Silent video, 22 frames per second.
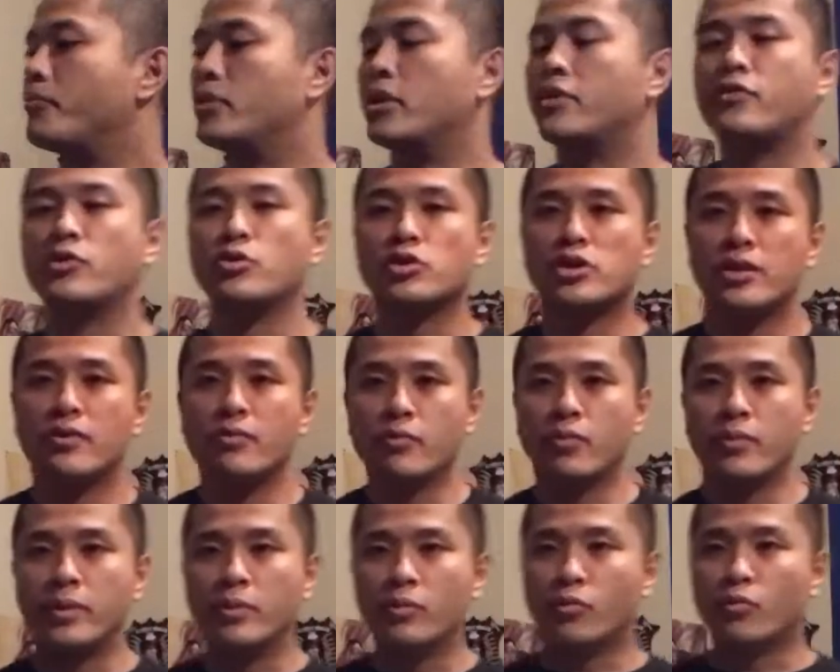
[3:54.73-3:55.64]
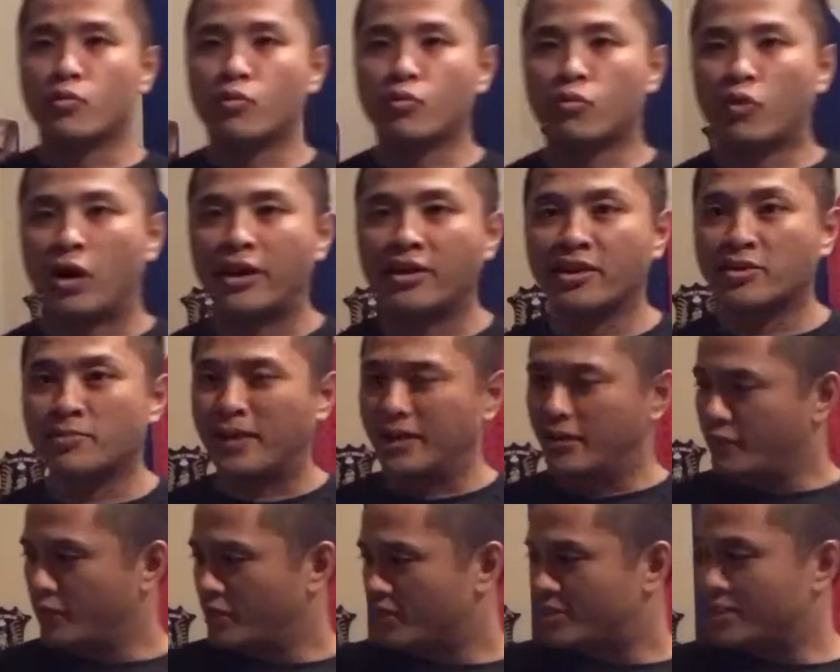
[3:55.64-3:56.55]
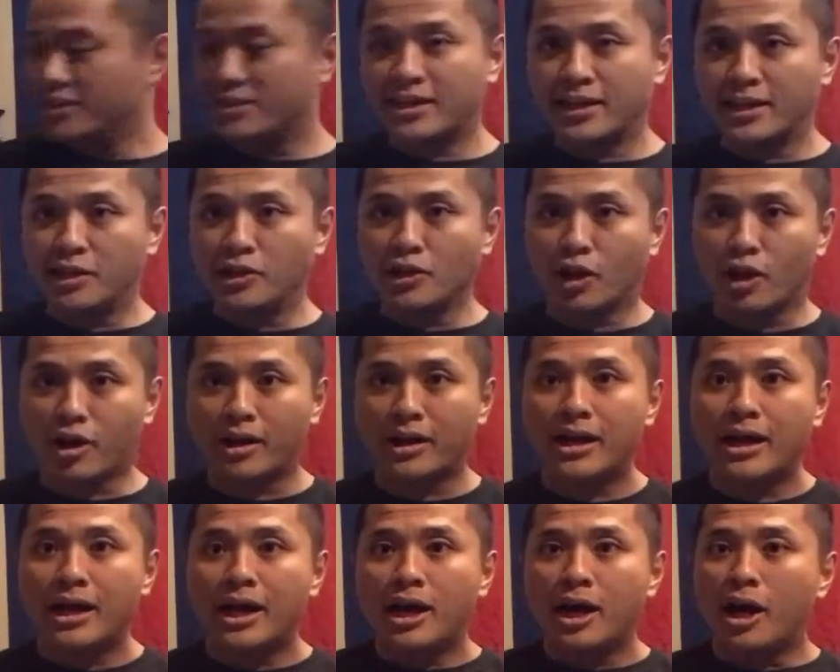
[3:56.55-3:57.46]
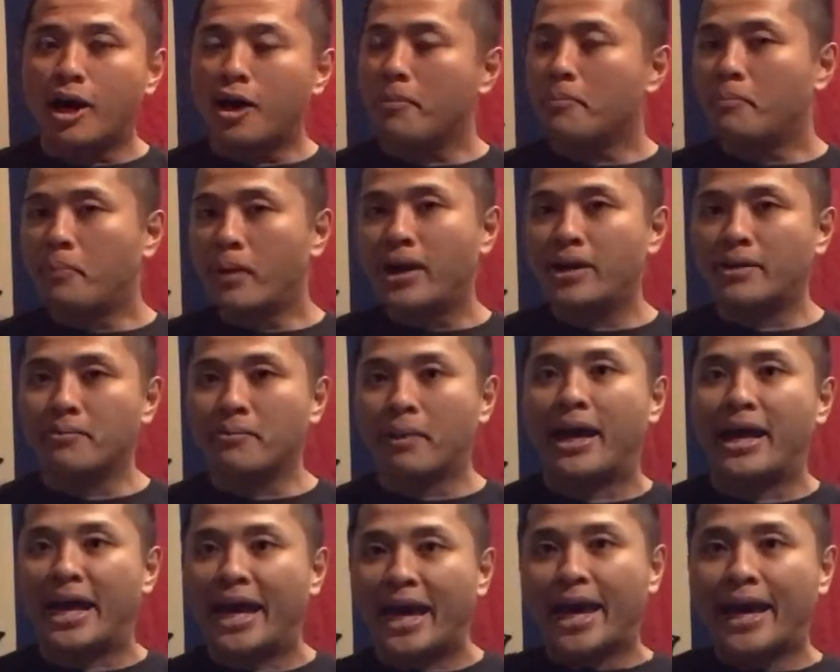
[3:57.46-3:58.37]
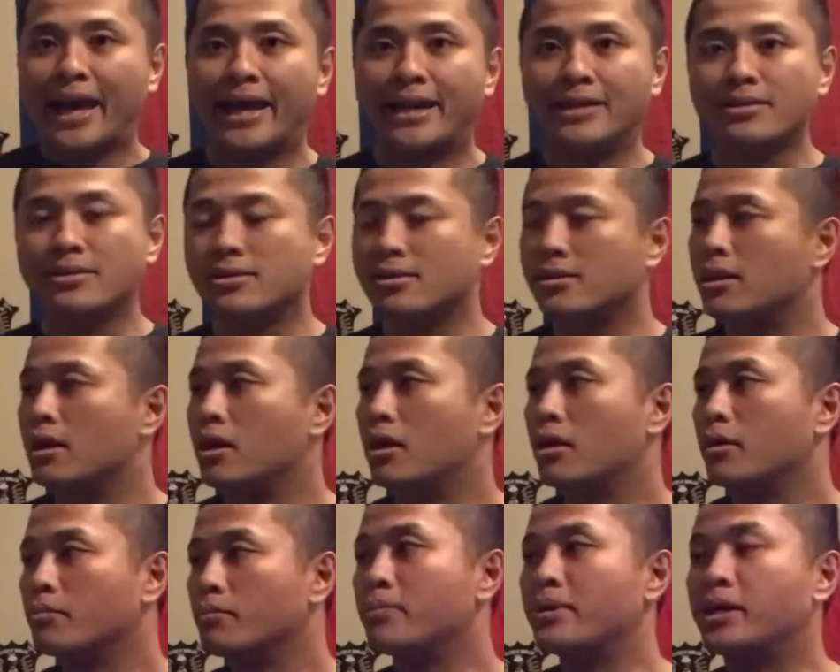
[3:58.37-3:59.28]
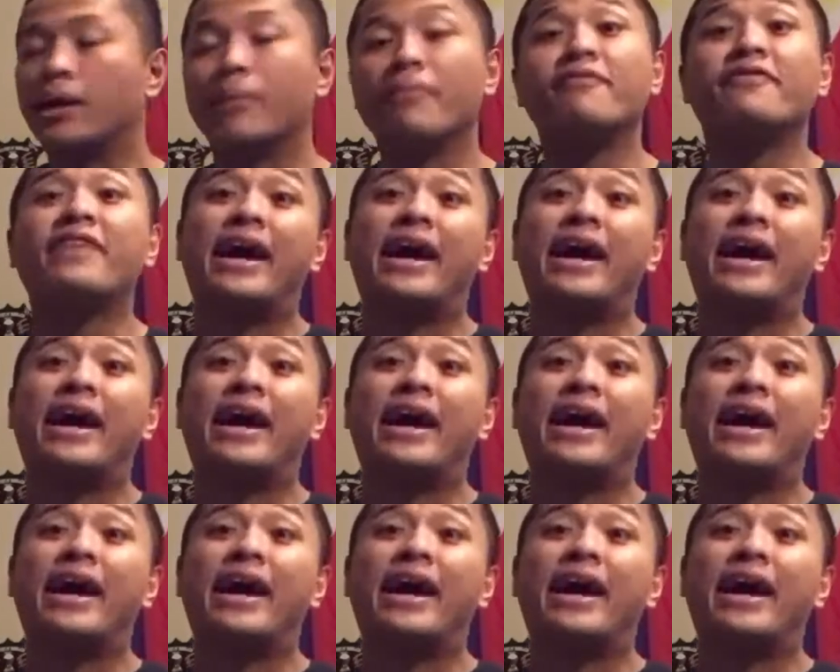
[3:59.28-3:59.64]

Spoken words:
If you see me running this blade, if you can see it's kind of dark, but my hands become